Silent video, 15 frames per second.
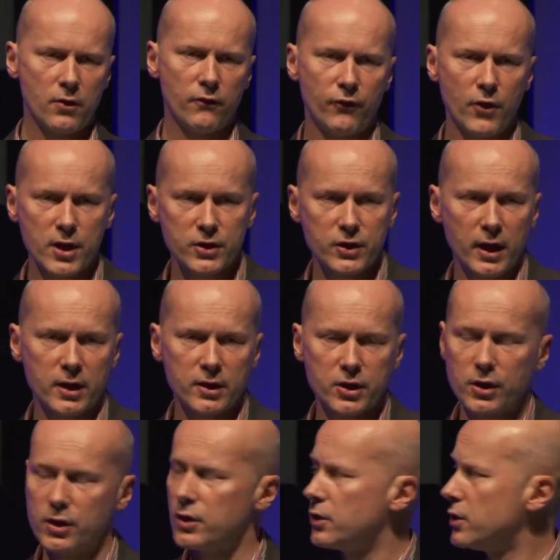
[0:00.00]
the first thing
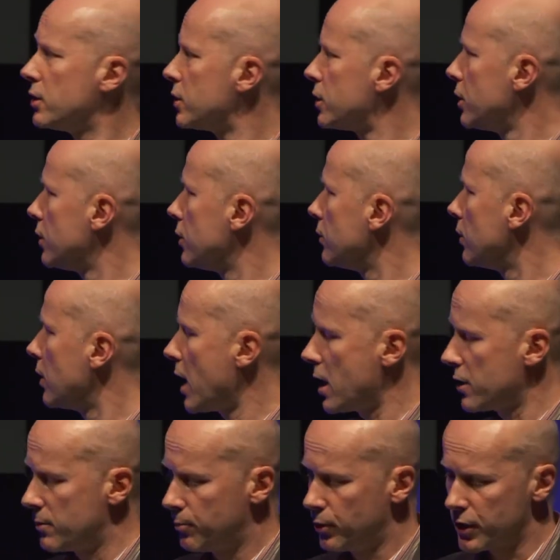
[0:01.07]
to, to
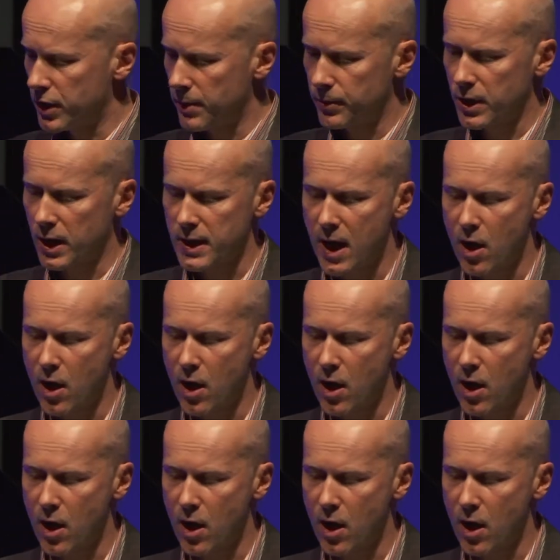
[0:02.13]
uh, precipitate